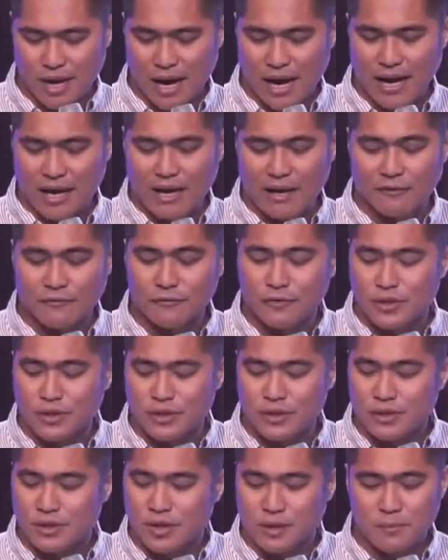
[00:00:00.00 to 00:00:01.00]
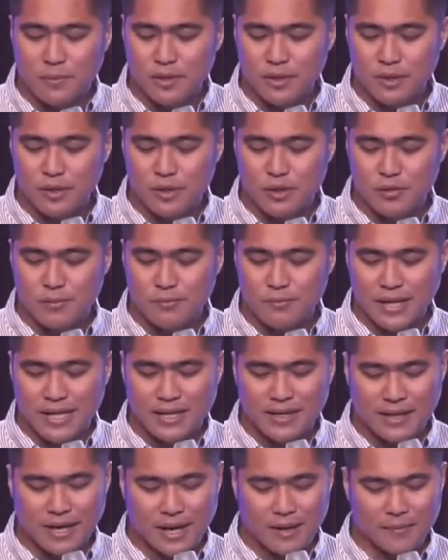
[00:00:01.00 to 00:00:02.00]
I have summoned you
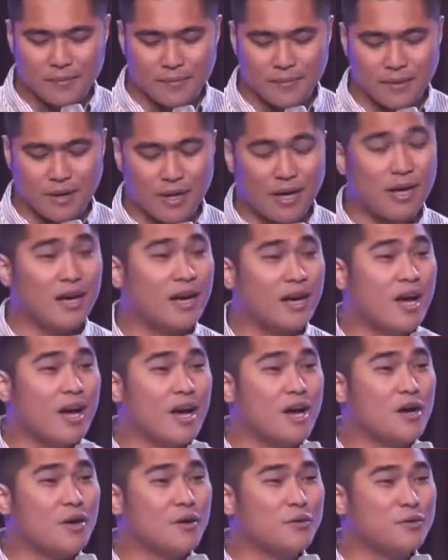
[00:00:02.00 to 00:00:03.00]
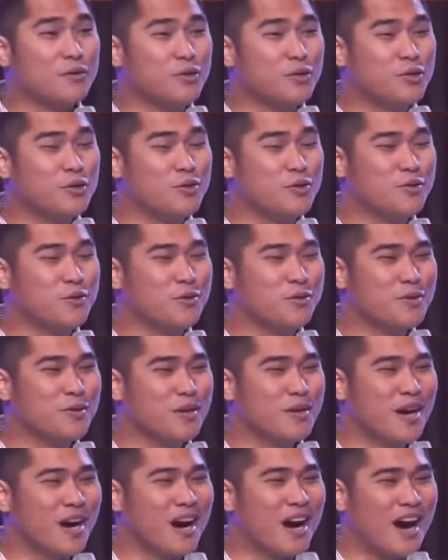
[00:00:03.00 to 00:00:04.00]
by name.
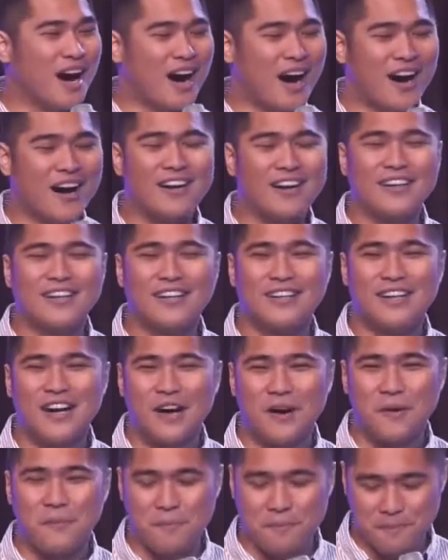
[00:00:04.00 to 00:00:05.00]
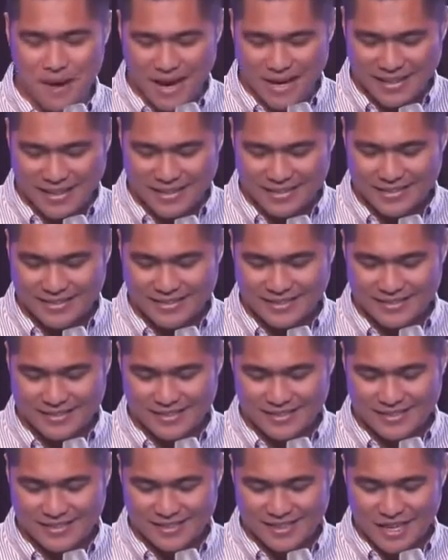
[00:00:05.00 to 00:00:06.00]
You are mine.
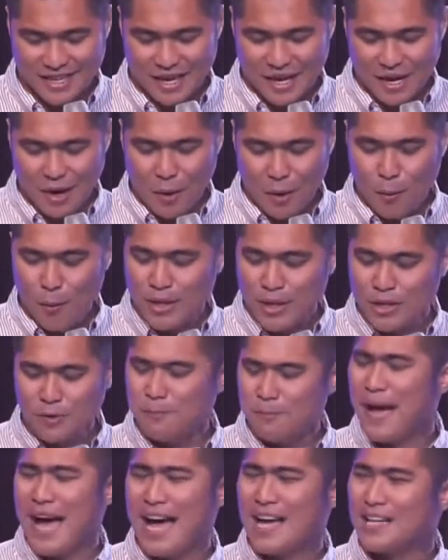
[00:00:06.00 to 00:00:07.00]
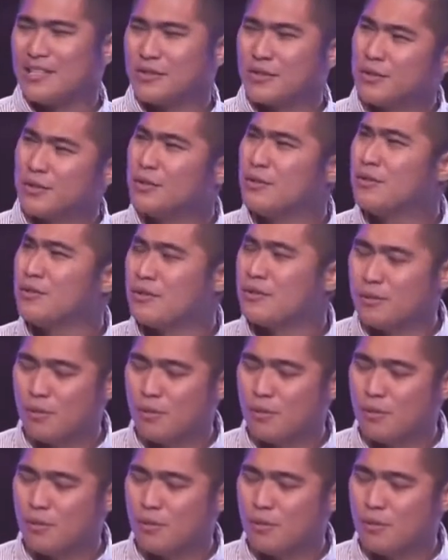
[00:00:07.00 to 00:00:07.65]
When you pass through the